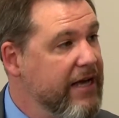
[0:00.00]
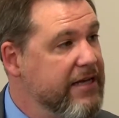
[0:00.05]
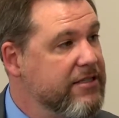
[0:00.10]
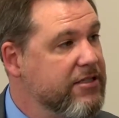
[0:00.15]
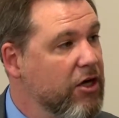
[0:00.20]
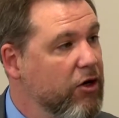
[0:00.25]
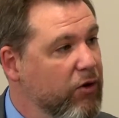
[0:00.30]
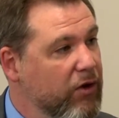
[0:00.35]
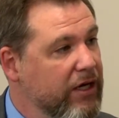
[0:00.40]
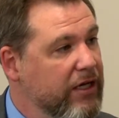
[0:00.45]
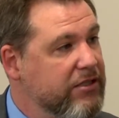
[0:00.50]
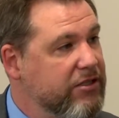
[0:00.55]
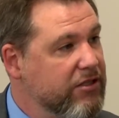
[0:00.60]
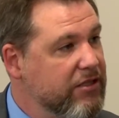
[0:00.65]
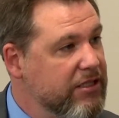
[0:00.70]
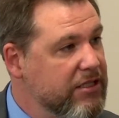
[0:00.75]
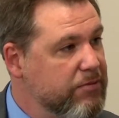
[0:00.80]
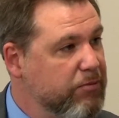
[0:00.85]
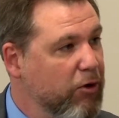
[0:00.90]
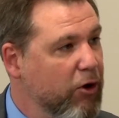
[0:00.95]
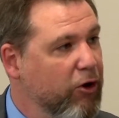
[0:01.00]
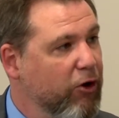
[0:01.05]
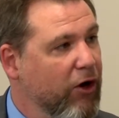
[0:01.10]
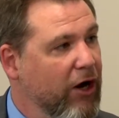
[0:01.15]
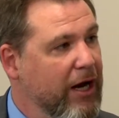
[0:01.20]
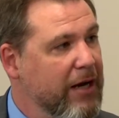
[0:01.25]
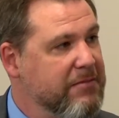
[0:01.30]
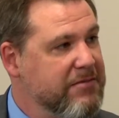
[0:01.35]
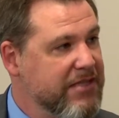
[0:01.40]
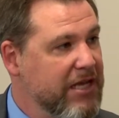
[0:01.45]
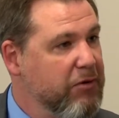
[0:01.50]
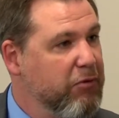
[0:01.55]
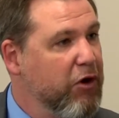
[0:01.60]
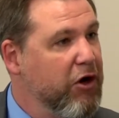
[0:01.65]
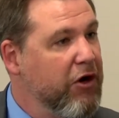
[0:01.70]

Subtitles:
So each of these programs, they run a